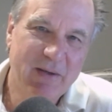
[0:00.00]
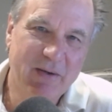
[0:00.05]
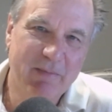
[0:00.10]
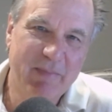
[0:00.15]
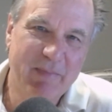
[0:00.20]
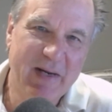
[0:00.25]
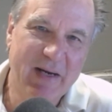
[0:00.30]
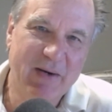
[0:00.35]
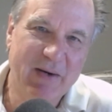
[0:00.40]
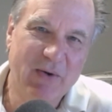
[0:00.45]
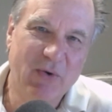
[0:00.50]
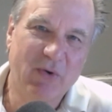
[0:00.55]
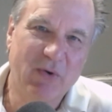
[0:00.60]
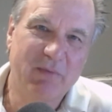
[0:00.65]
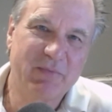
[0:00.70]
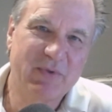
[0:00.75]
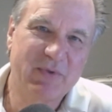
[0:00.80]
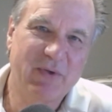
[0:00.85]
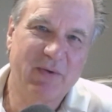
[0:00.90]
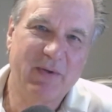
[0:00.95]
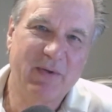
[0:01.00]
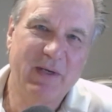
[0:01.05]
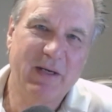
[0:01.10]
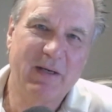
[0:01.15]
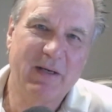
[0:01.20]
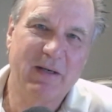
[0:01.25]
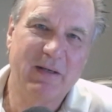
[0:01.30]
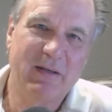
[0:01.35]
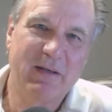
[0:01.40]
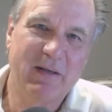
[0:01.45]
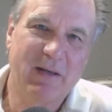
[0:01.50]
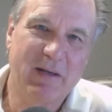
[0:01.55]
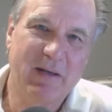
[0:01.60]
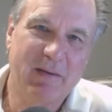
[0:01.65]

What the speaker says: him back home so that he could